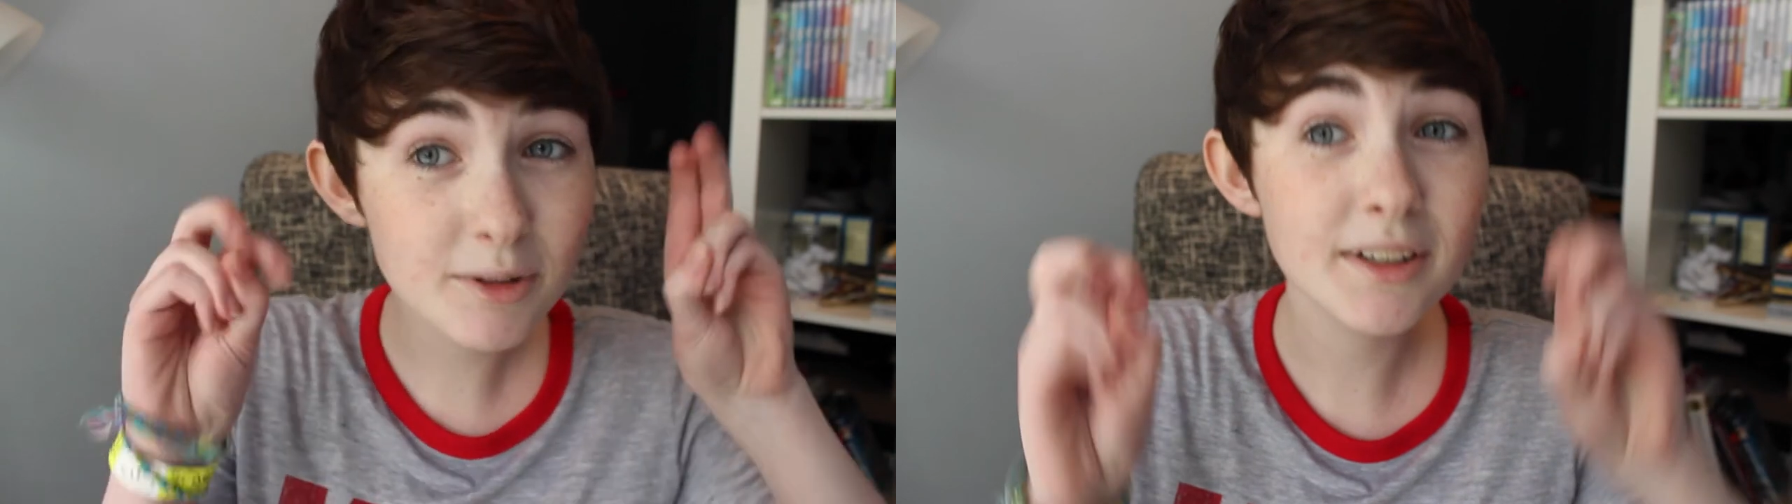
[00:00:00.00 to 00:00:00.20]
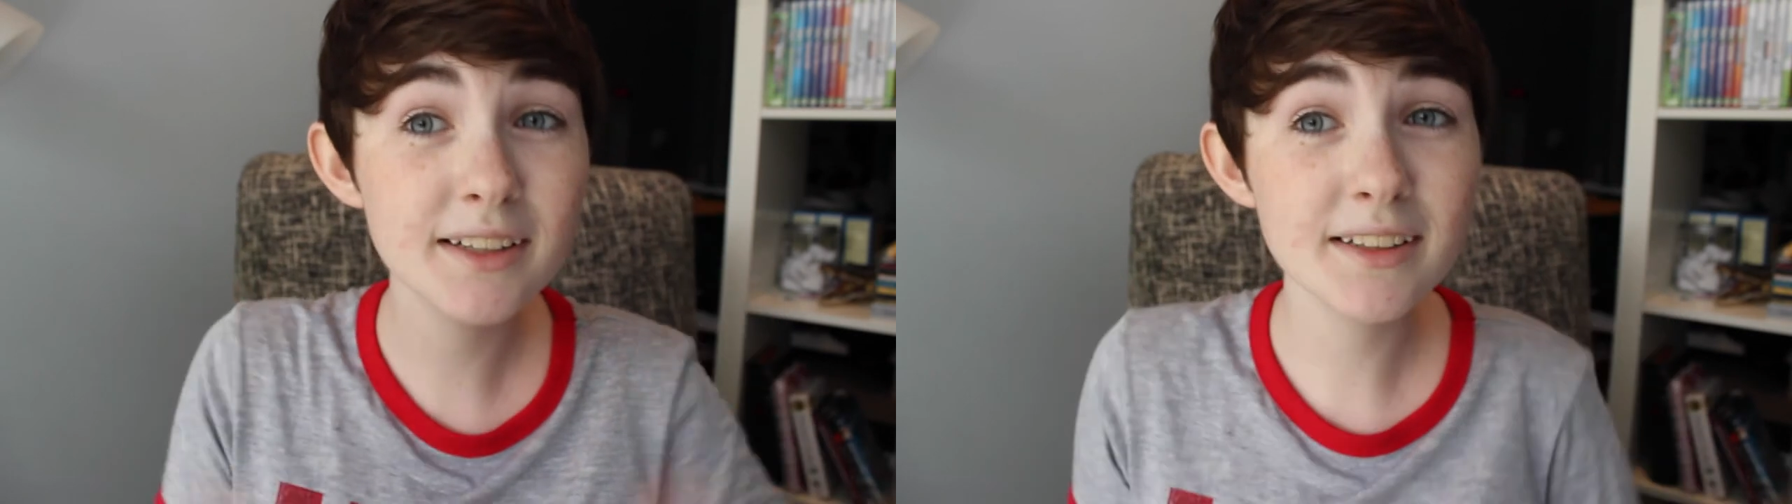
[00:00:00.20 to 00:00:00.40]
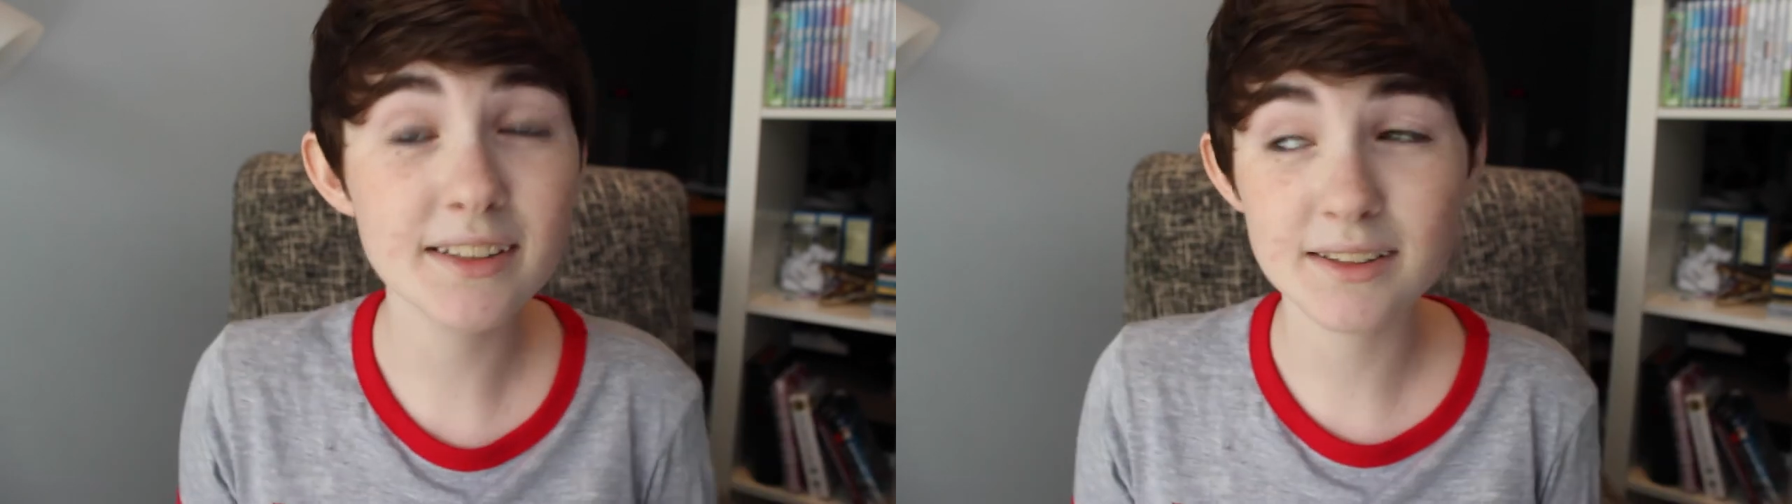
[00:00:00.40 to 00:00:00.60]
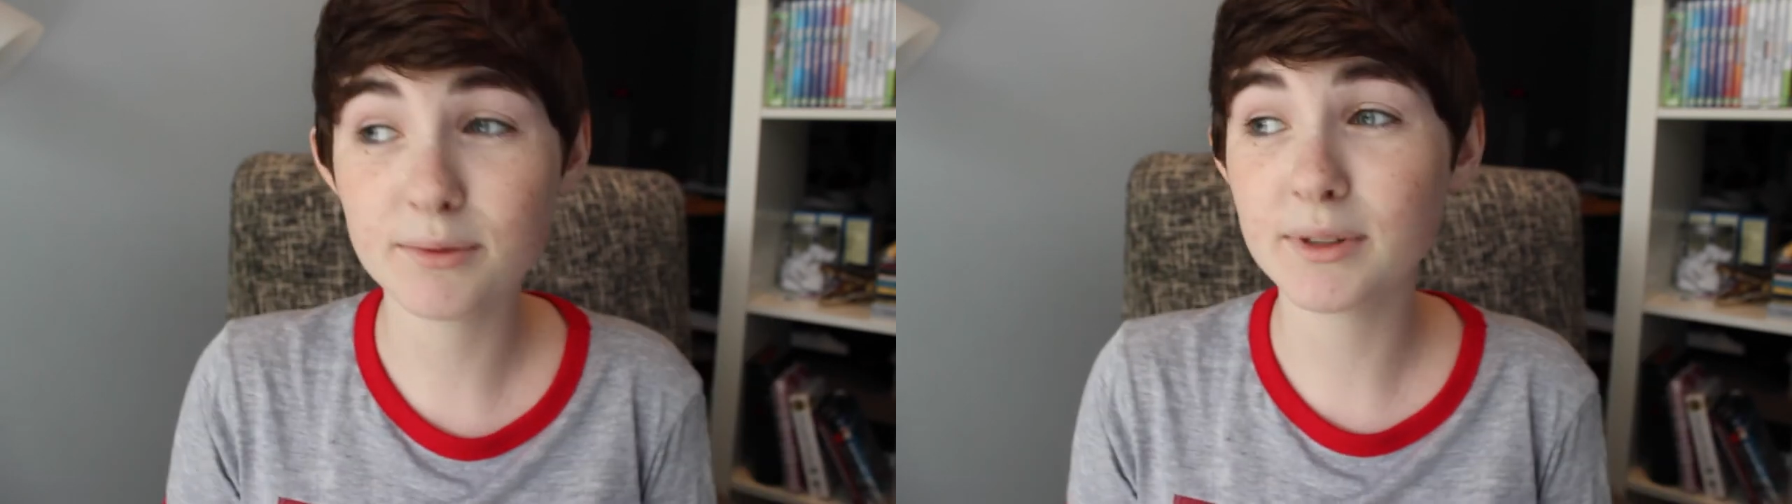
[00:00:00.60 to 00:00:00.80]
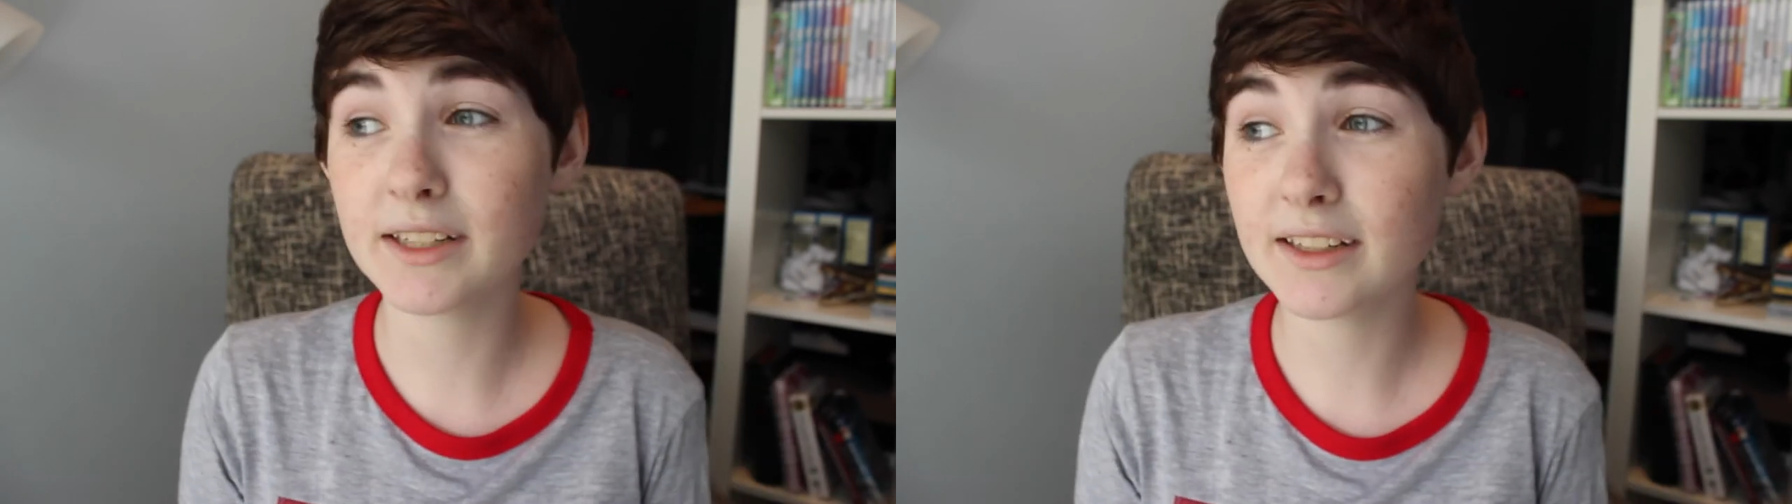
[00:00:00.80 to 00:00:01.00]
once.
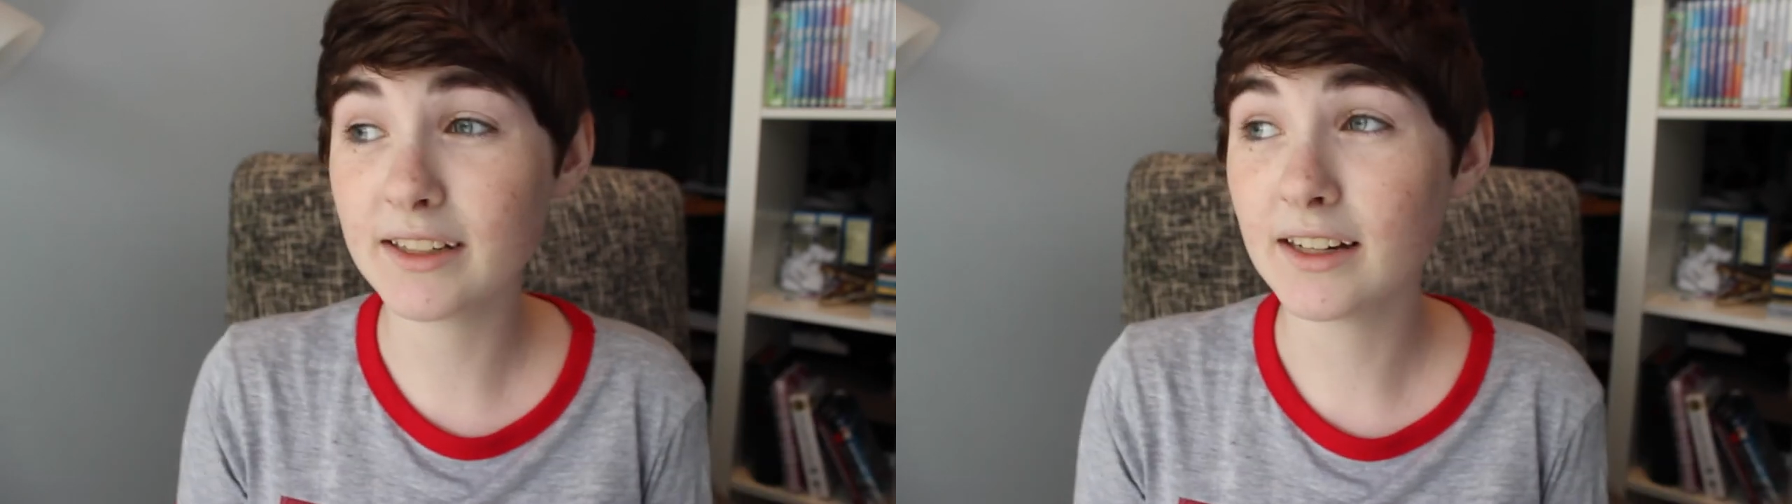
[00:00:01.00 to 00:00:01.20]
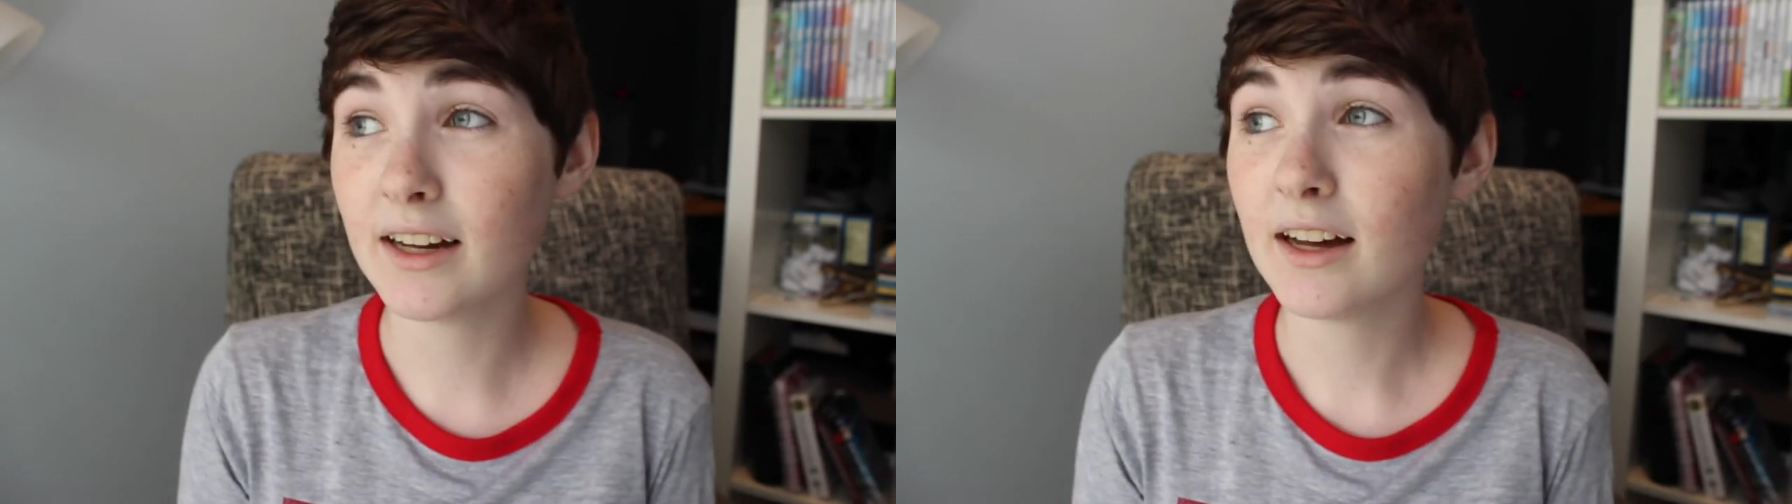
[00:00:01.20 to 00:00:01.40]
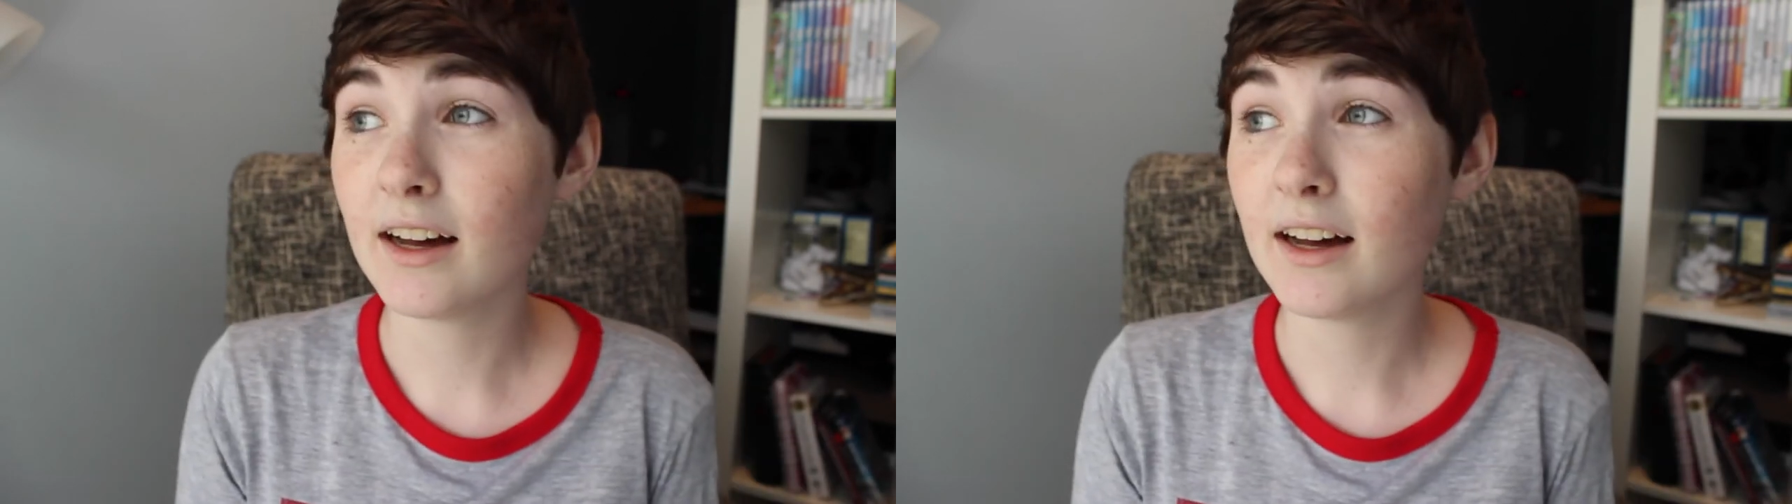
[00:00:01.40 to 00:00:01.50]
We